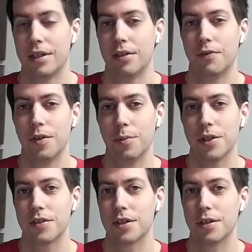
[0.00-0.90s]
A few
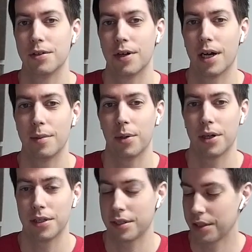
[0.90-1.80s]
months ago, I
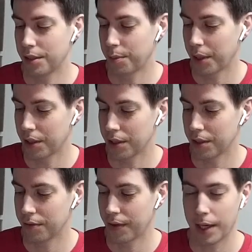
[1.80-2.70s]
bought a pair
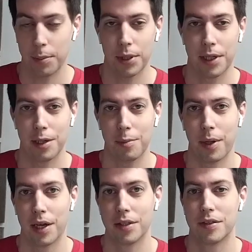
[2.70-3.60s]
of Apple
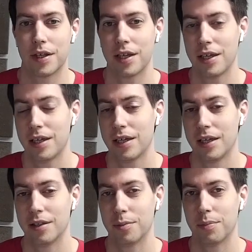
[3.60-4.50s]
AirPods,
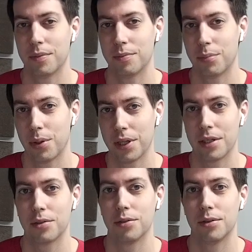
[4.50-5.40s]
and they're pretty
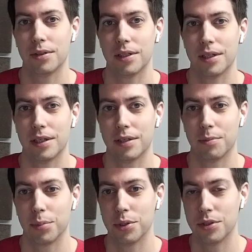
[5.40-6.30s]
cool
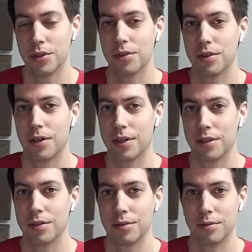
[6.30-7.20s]
uh, Bluetooth
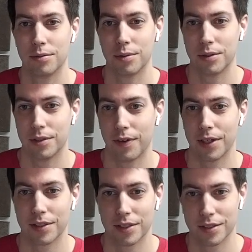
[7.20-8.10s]
audio
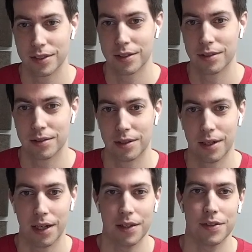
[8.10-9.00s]
devices. They're,
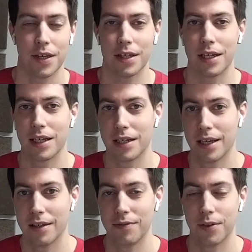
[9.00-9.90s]
they're a headset and
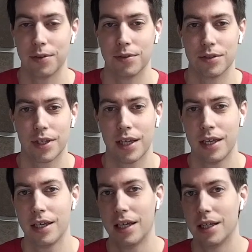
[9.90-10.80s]
headphones,
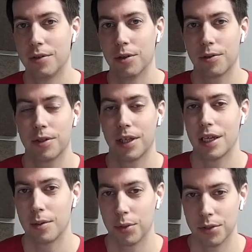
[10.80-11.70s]
and they work with
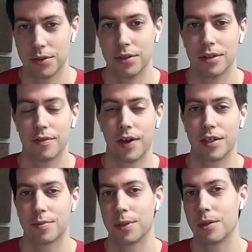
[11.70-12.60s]
any Bluetooth
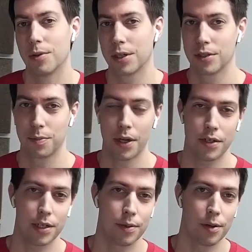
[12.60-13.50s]
device, but they work
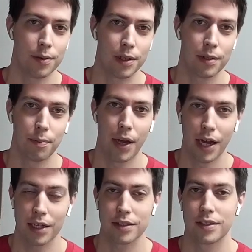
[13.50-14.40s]
especially well with
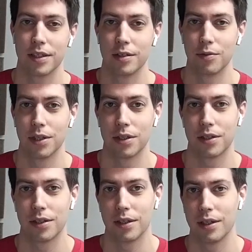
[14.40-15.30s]
Macs and
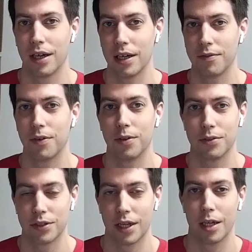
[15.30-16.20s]
with uh,
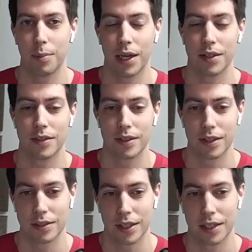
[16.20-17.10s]
iPhones and iPads and
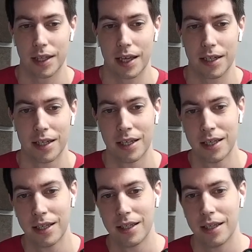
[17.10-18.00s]
things like that.
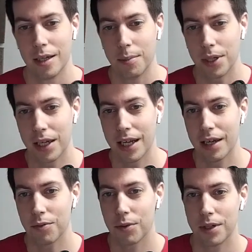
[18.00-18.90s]
Uh, but I
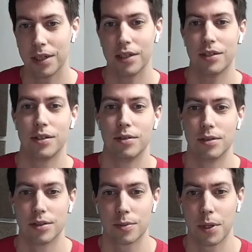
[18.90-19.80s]
had one issue,
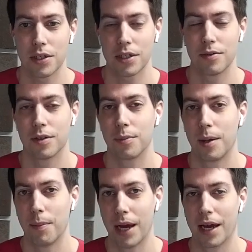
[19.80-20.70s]
especially with
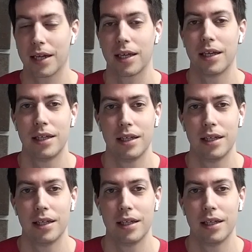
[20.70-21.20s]
my Mac.